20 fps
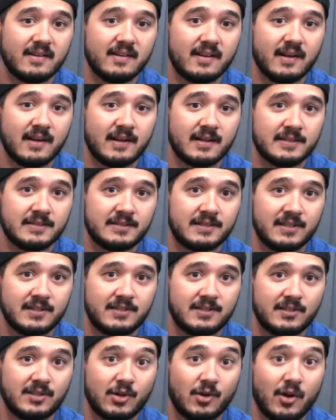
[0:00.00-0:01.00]

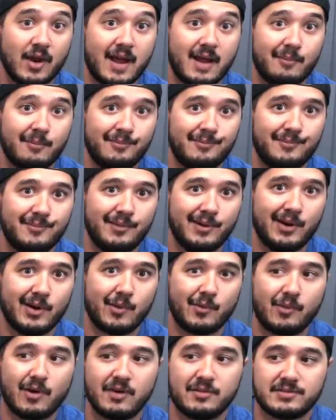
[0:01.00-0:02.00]
to grab, you
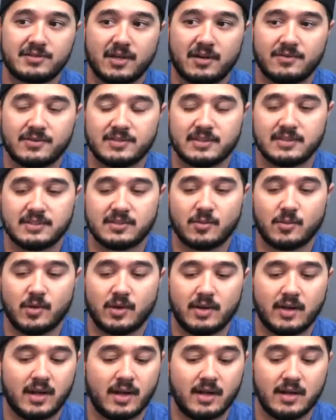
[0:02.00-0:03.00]
know, rough surfaces and
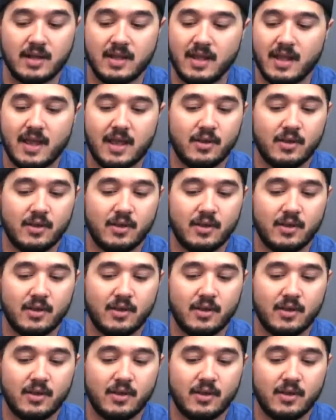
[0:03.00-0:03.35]
whatnot.